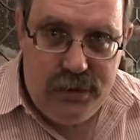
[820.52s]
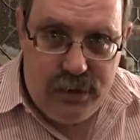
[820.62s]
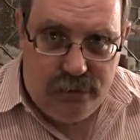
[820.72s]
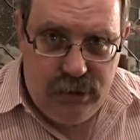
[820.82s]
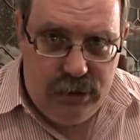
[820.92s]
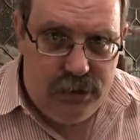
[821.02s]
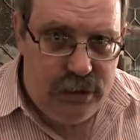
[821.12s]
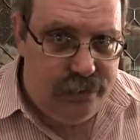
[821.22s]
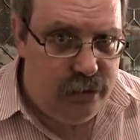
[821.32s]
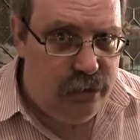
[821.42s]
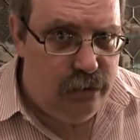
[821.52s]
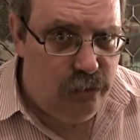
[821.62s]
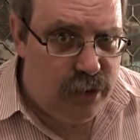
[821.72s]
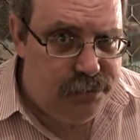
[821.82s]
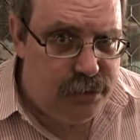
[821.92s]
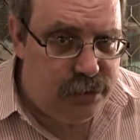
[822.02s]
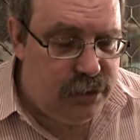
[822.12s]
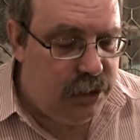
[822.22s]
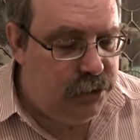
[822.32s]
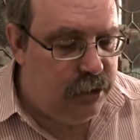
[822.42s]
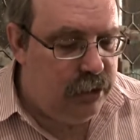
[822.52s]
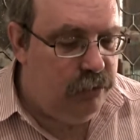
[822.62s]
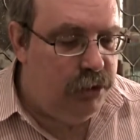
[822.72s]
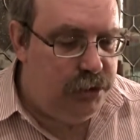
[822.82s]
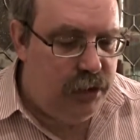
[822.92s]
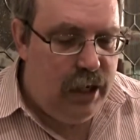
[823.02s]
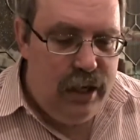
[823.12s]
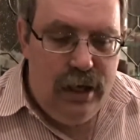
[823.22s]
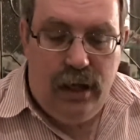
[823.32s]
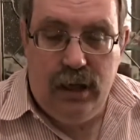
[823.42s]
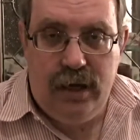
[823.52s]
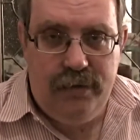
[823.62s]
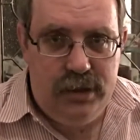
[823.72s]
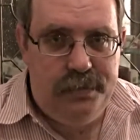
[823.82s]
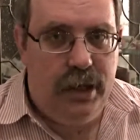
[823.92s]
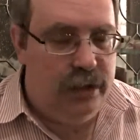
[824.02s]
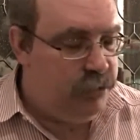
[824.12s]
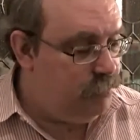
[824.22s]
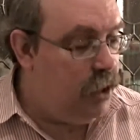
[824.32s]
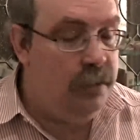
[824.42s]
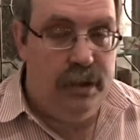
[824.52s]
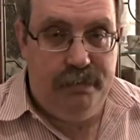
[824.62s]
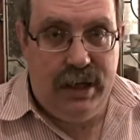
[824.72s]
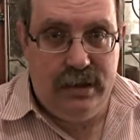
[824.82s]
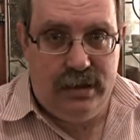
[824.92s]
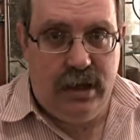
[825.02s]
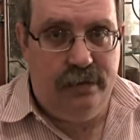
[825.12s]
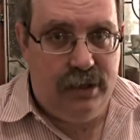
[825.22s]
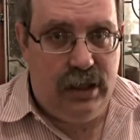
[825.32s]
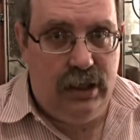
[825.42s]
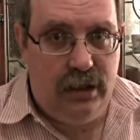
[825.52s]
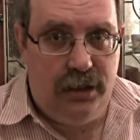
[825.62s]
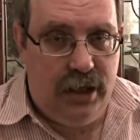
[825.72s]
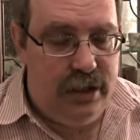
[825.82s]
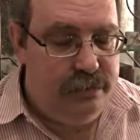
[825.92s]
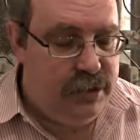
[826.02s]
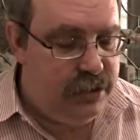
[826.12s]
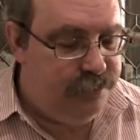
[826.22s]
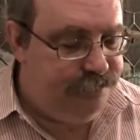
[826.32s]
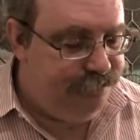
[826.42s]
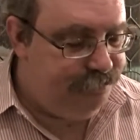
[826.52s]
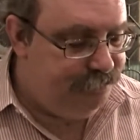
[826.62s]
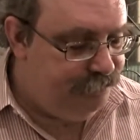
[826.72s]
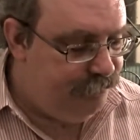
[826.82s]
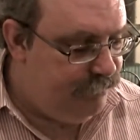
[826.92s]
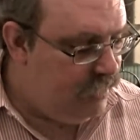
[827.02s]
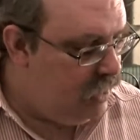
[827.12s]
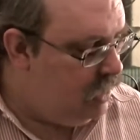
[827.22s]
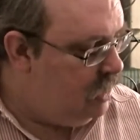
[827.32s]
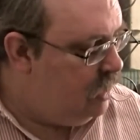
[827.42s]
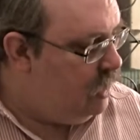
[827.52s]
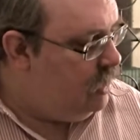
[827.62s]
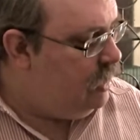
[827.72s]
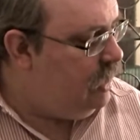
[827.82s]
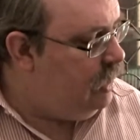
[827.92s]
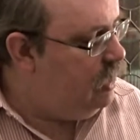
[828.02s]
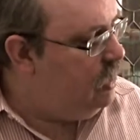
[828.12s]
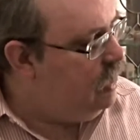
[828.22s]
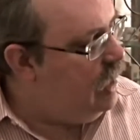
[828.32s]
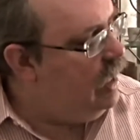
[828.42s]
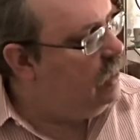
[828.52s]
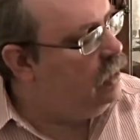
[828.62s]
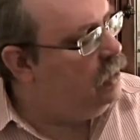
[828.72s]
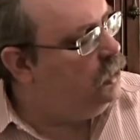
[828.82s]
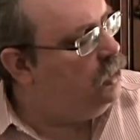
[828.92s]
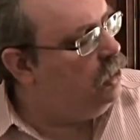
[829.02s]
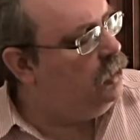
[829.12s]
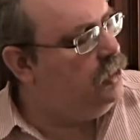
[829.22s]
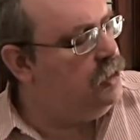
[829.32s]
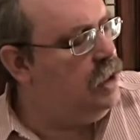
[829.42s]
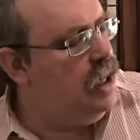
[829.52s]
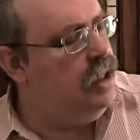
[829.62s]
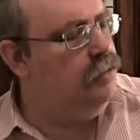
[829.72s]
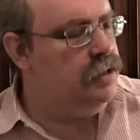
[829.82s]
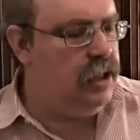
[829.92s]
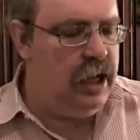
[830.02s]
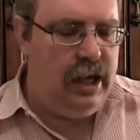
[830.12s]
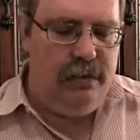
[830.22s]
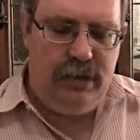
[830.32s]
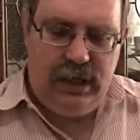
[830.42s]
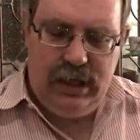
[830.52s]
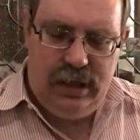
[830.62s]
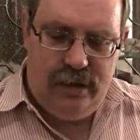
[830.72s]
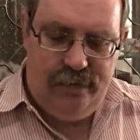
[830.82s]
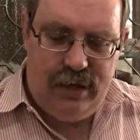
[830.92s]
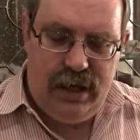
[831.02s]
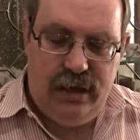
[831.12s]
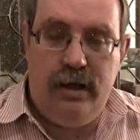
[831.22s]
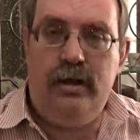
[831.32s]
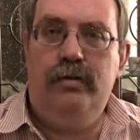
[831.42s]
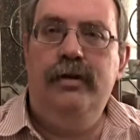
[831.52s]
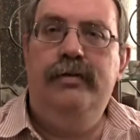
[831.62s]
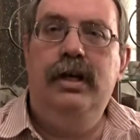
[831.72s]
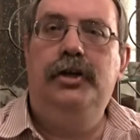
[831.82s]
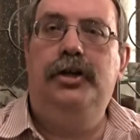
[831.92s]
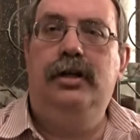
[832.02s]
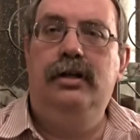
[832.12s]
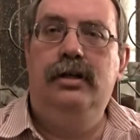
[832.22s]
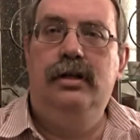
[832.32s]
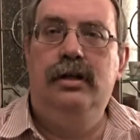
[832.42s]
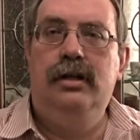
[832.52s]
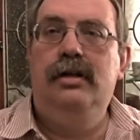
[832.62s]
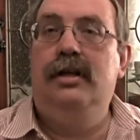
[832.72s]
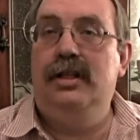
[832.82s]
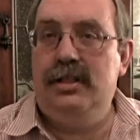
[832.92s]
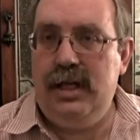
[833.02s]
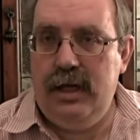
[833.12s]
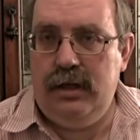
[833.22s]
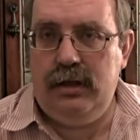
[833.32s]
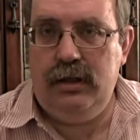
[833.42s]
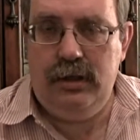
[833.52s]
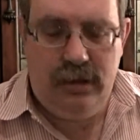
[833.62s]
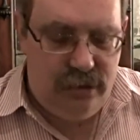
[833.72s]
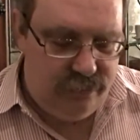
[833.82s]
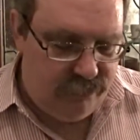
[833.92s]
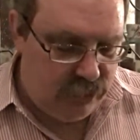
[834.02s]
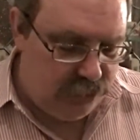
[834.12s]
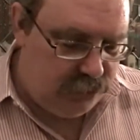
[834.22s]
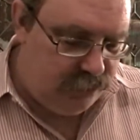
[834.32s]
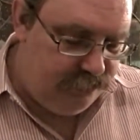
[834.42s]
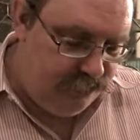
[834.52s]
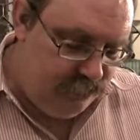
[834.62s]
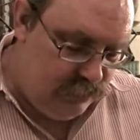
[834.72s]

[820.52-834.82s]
several years after Noah Webster's dictionary, which a lot of its spelling was probably based off the King James, the Anglican Church decided it was time to give another revision to the Standard Version.